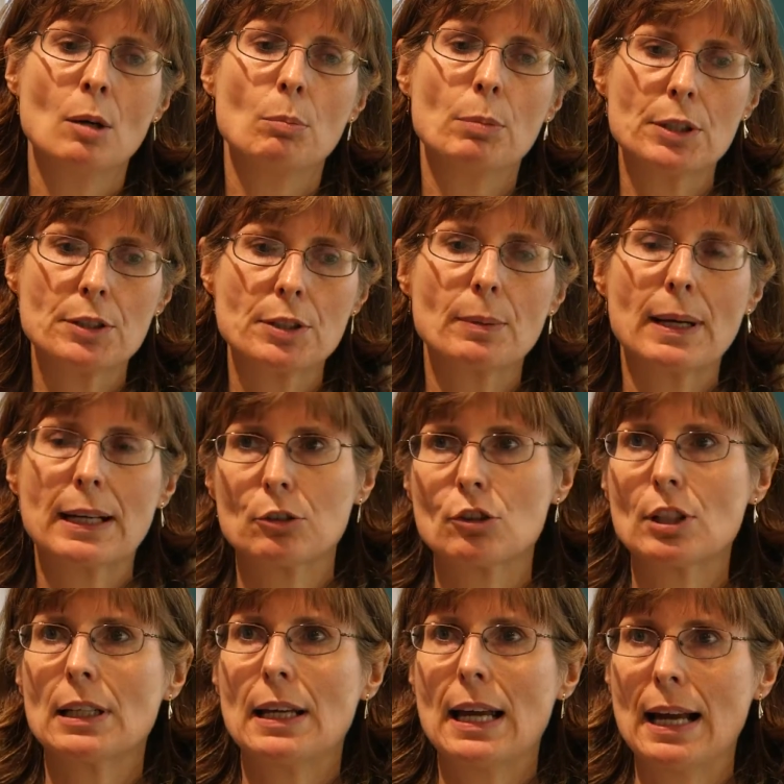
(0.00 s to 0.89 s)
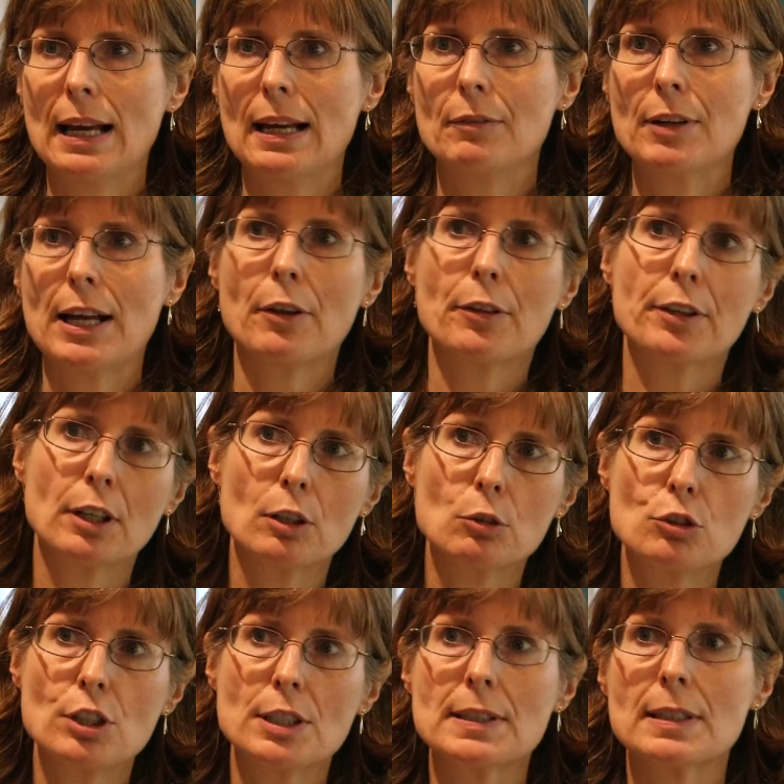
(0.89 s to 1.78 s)
but to actually have health
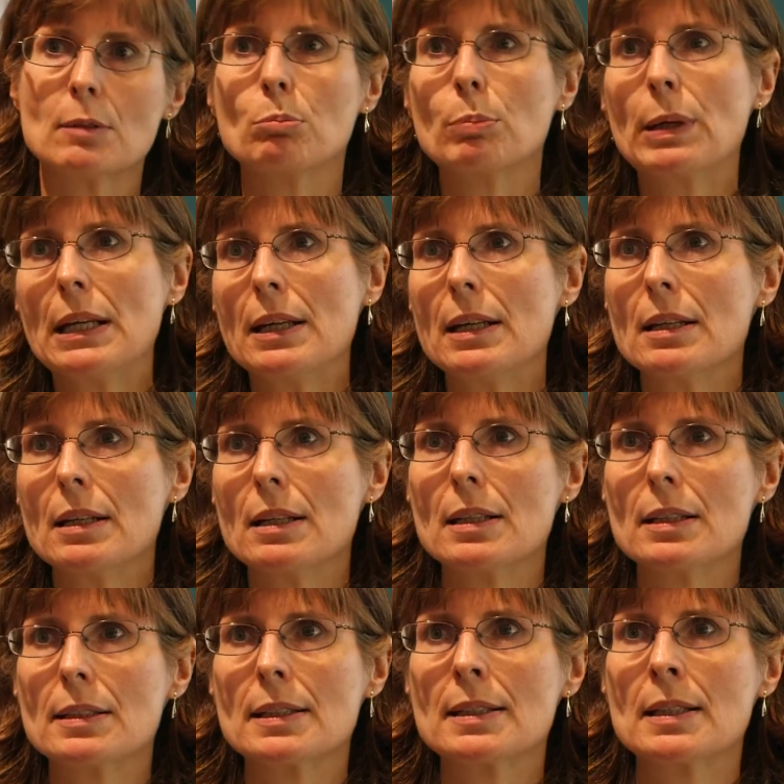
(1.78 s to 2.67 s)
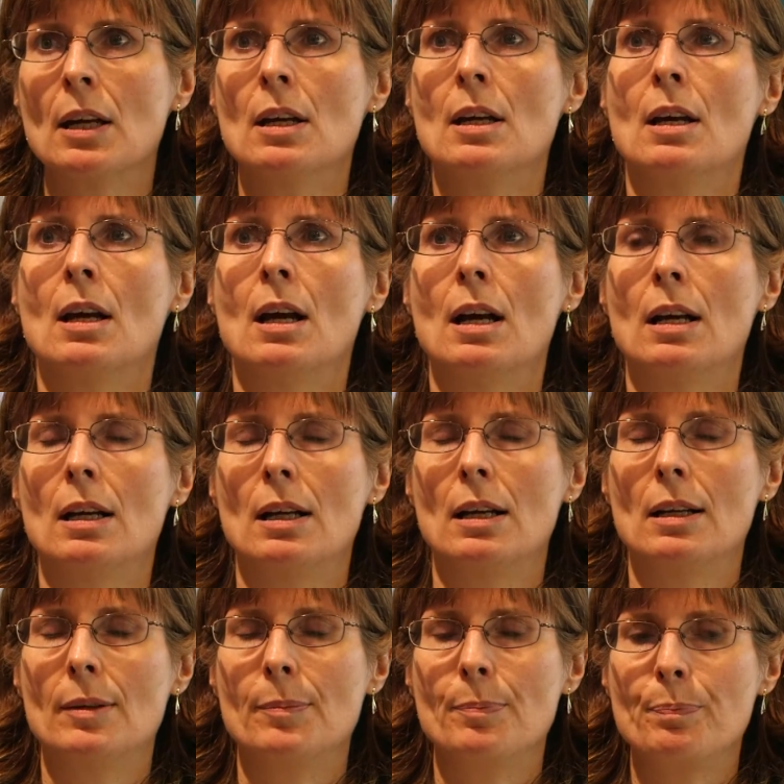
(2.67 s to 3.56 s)
coaches and peers
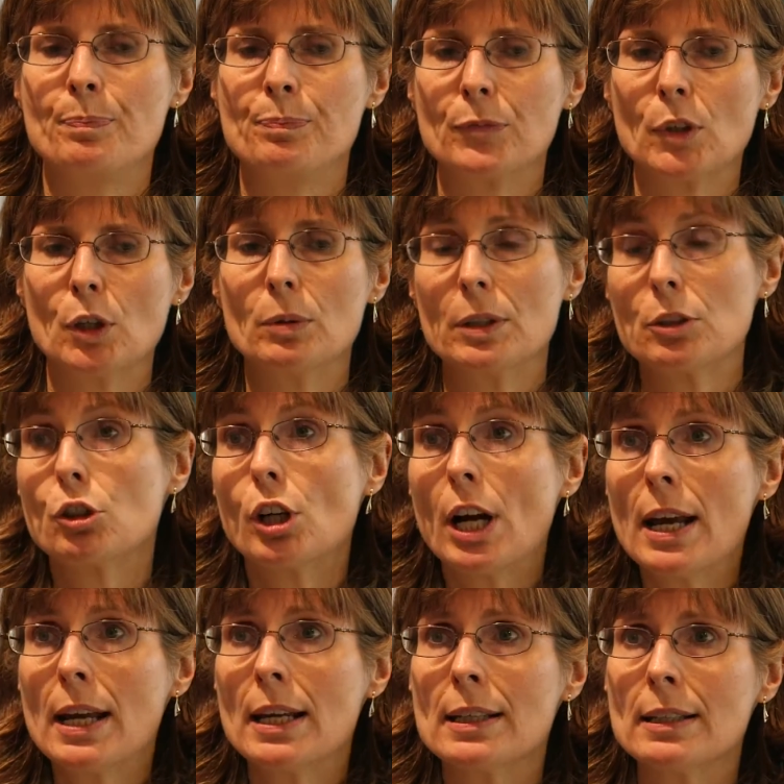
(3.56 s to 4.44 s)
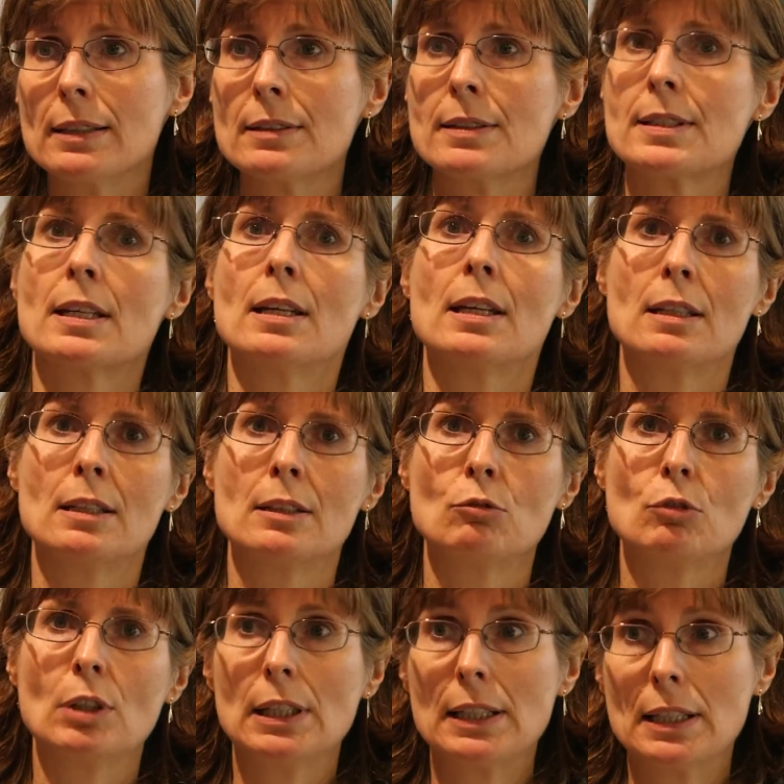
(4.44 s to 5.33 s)
who are trained
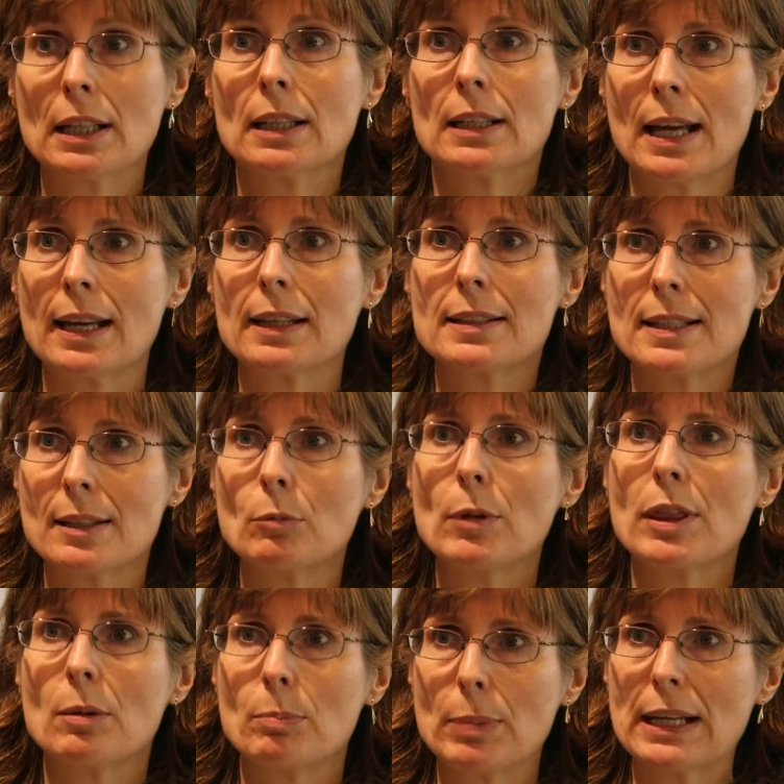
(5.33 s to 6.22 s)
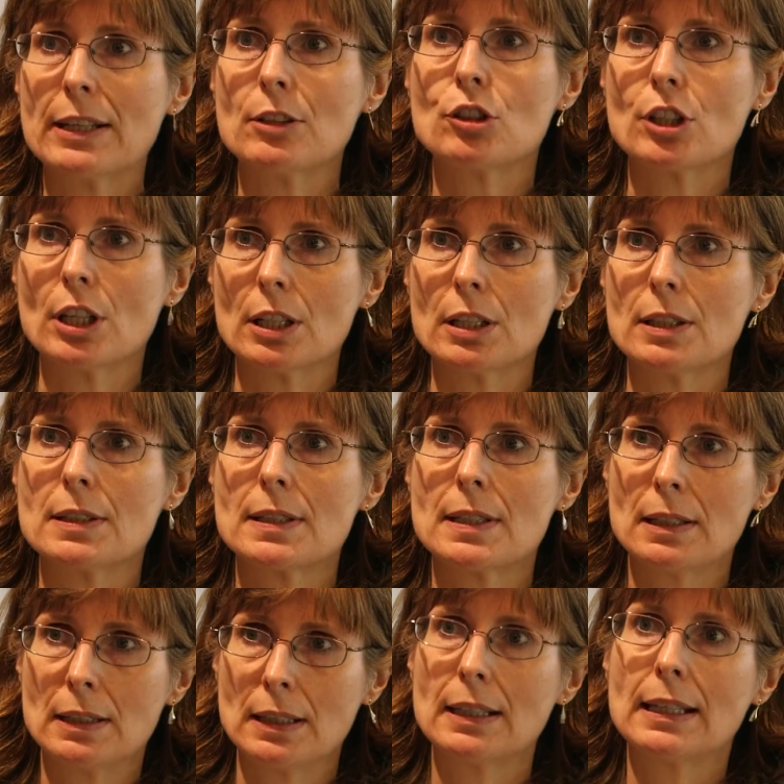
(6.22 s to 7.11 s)
in really connecting with the
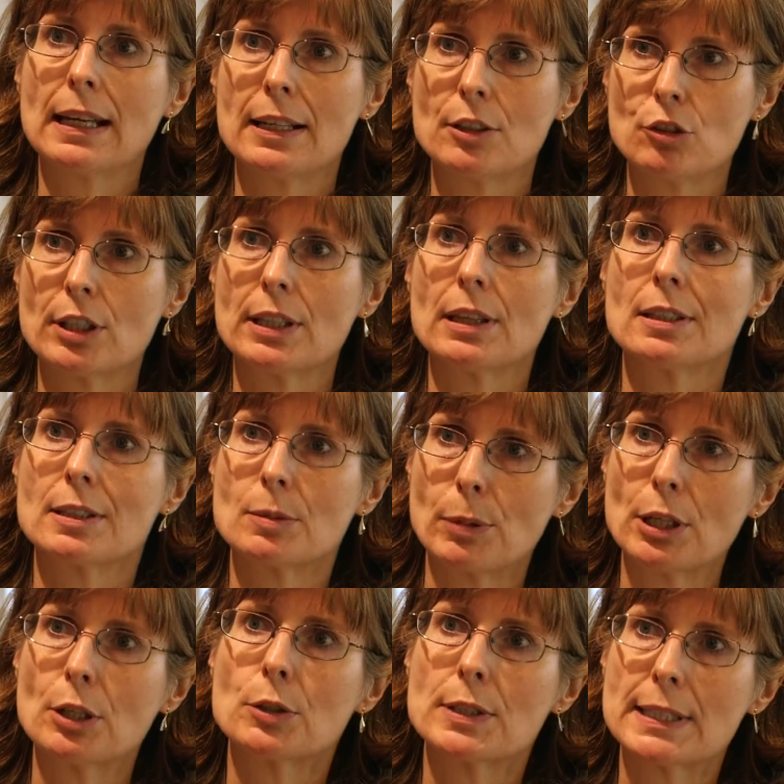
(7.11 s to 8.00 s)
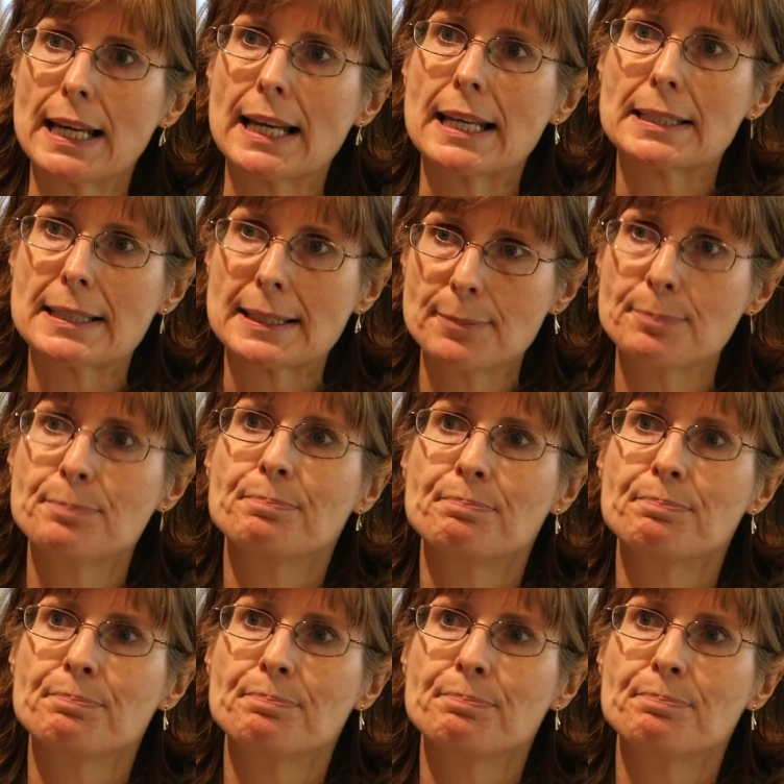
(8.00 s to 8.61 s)
patient and engaging this process.